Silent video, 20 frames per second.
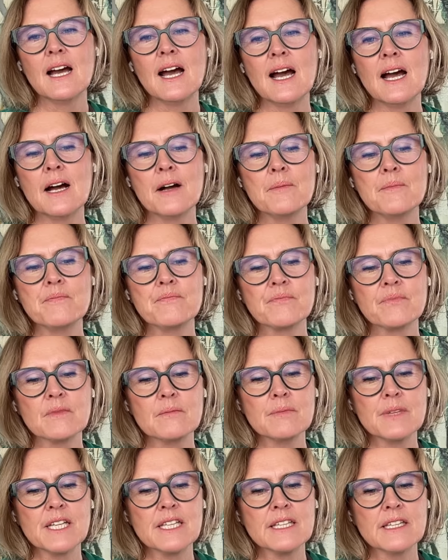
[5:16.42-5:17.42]
But
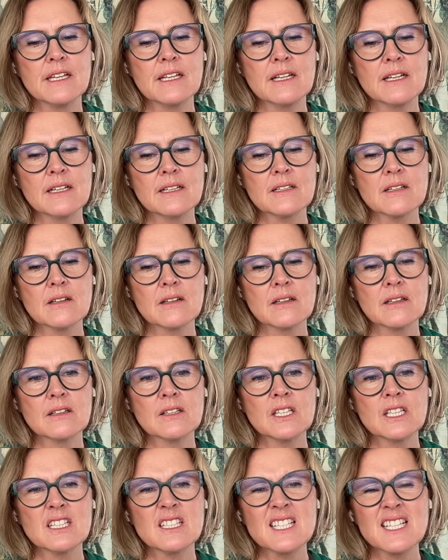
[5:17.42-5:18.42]
it
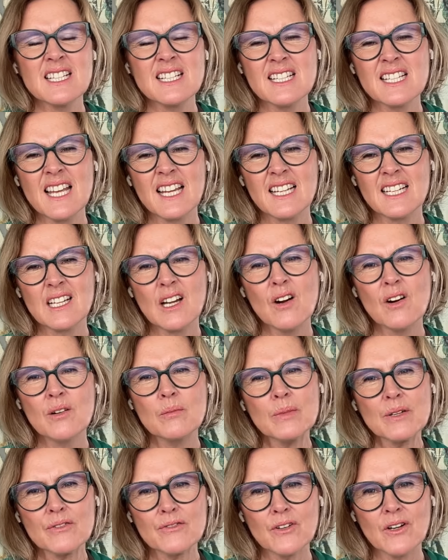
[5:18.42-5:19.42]
didn't take
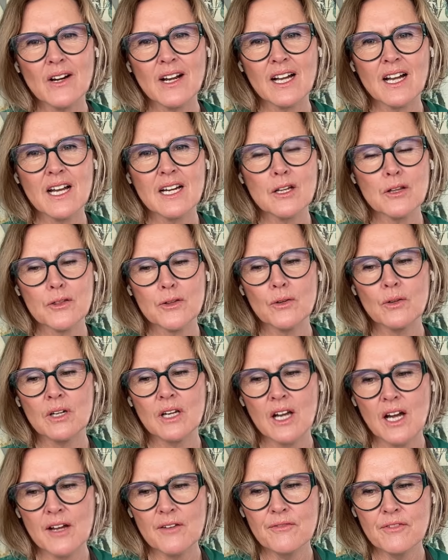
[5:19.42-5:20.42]
long before I kind of thought,
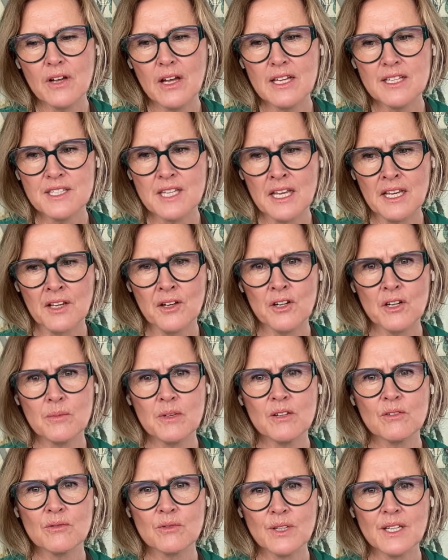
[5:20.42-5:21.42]
life is got to
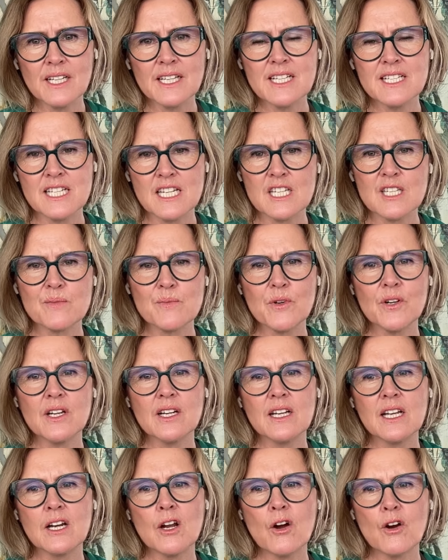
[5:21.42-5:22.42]
be really
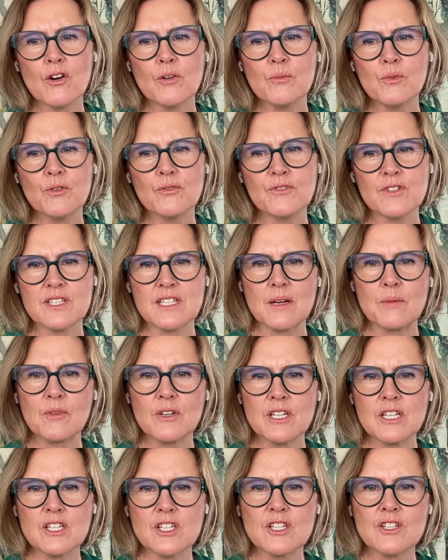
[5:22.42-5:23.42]
desperate and horrible for
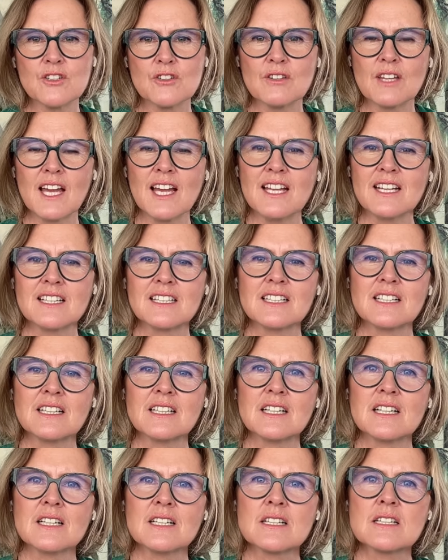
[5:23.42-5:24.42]
somebody to do that.
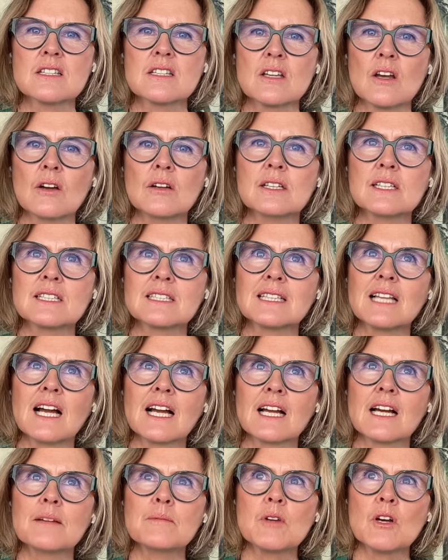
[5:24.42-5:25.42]
So it's
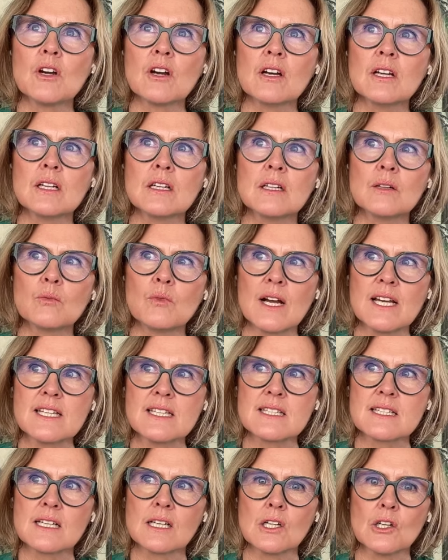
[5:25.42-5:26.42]
like I'm not going to
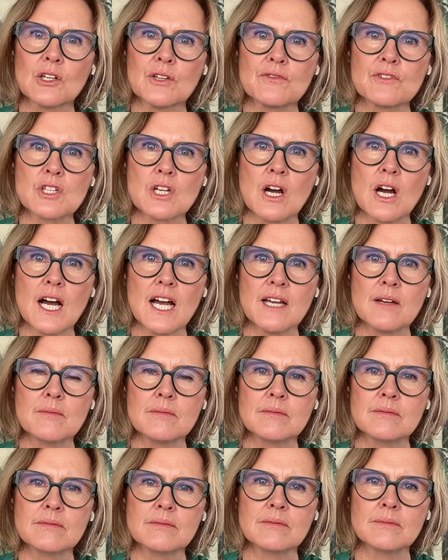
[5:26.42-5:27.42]
waste a lot of
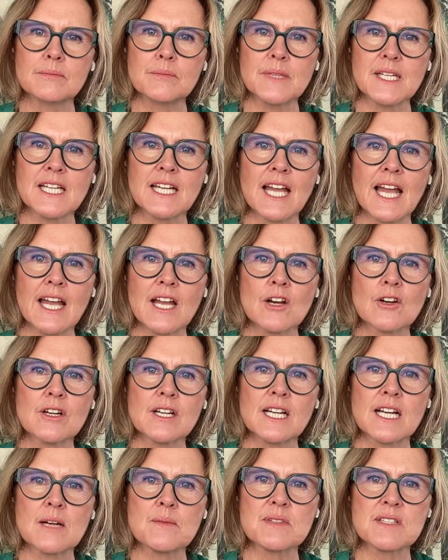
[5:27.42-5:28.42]
time being
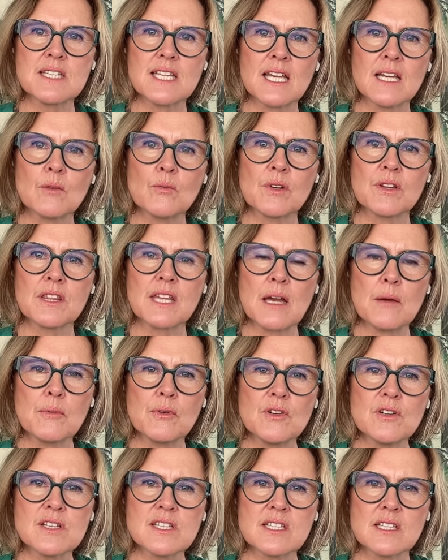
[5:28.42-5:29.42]
angry and upset with
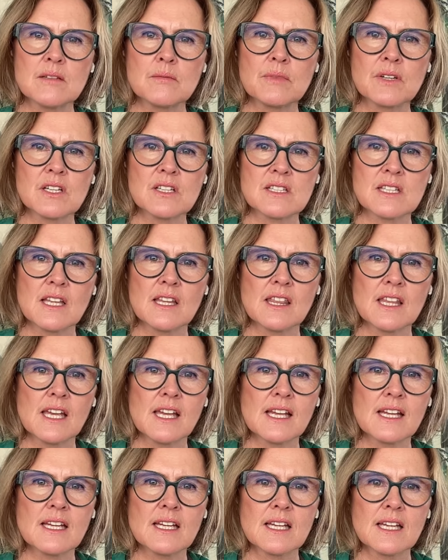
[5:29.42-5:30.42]
that person, because I
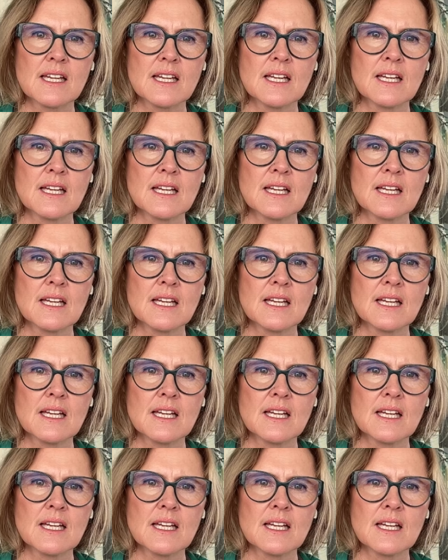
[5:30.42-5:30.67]
think